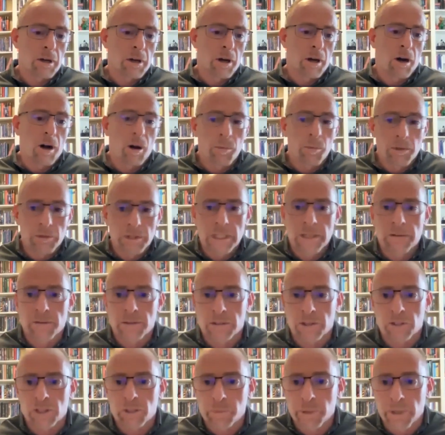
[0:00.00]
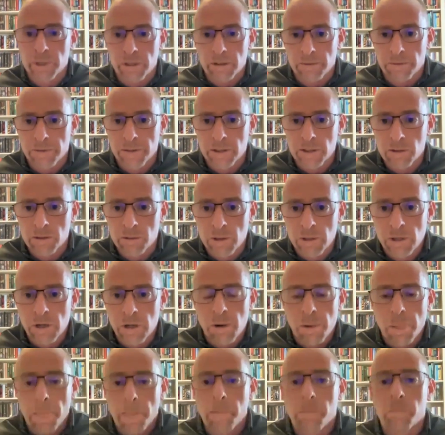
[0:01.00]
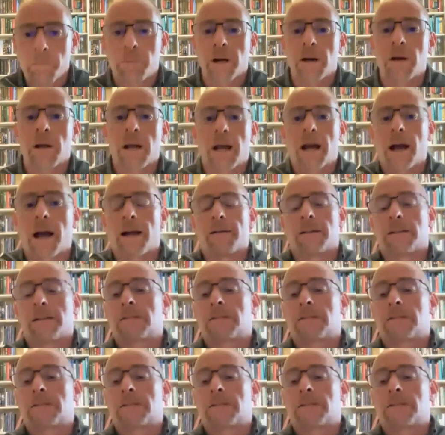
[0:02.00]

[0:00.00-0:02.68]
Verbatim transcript: all believers are Spirit filled but uh,